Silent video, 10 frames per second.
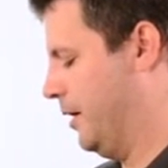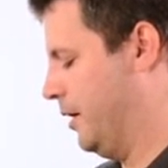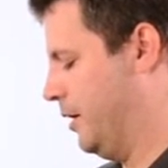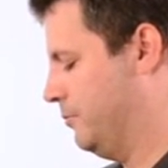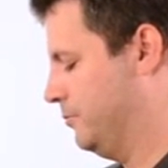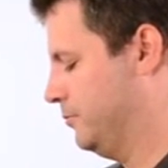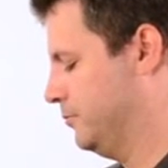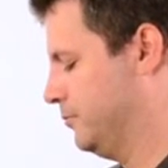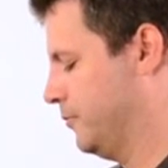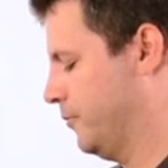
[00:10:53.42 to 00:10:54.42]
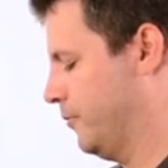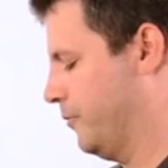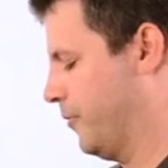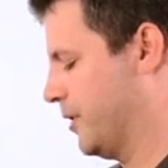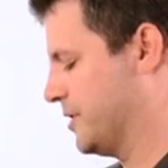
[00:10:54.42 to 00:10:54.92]

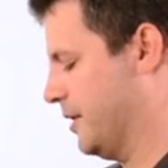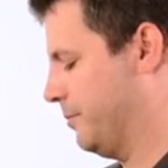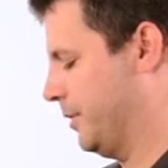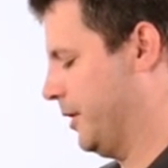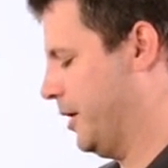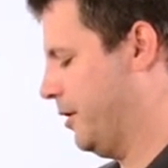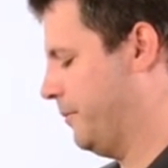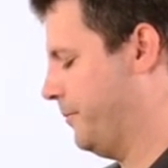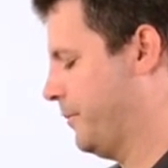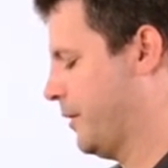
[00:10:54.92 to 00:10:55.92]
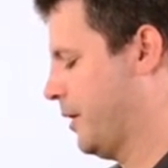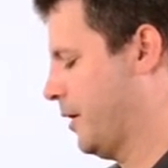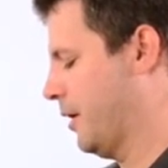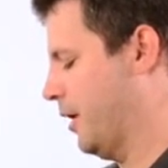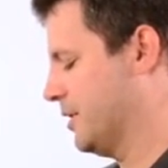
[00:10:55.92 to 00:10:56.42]
For example, here
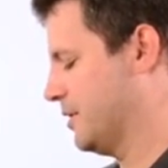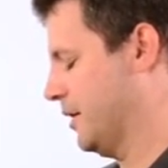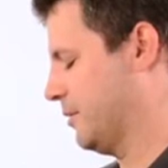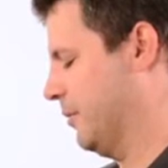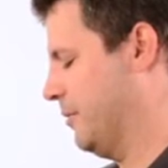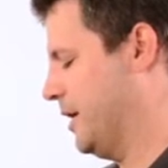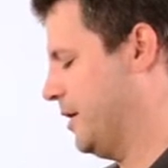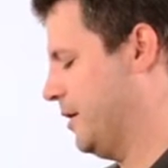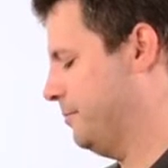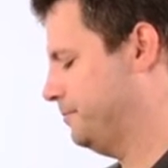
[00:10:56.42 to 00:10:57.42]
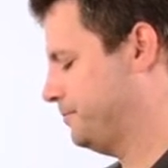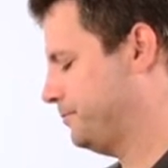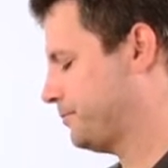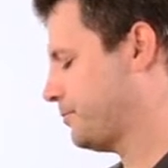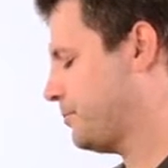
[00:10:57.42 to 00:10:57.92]
I select my medium,
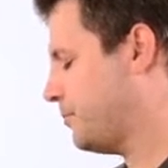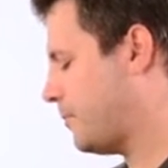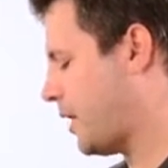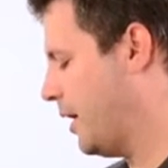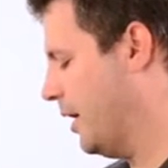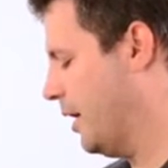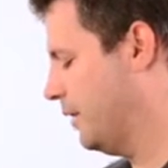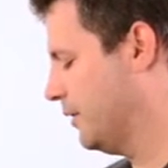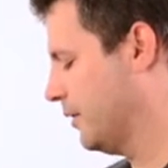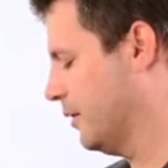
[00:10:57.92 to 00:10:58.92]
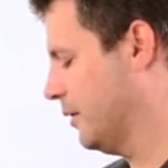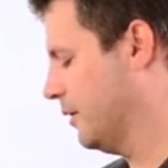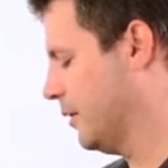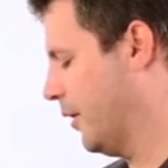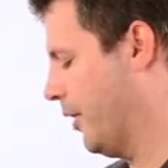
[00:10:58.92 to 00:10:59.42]
and
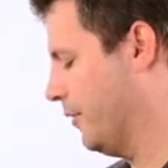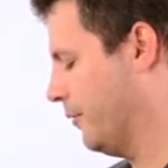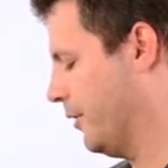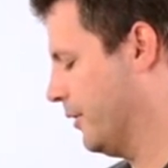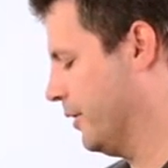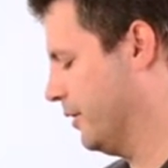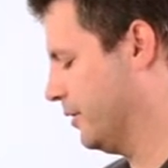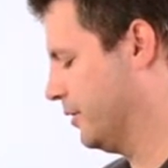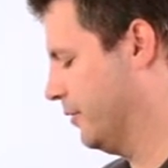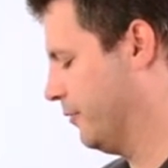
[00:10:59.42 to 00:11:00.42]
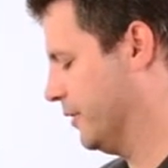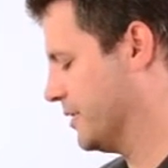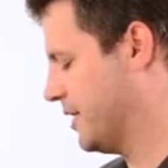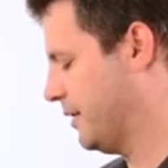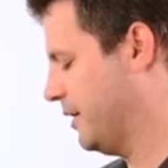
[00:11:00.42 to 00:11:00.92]
now I have all the
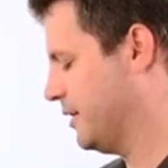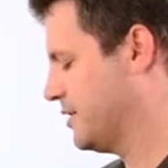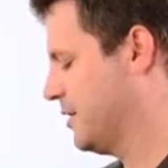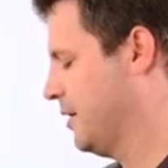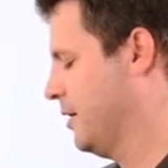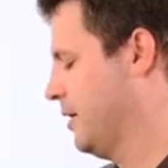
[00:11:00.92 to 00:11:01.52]
different settings,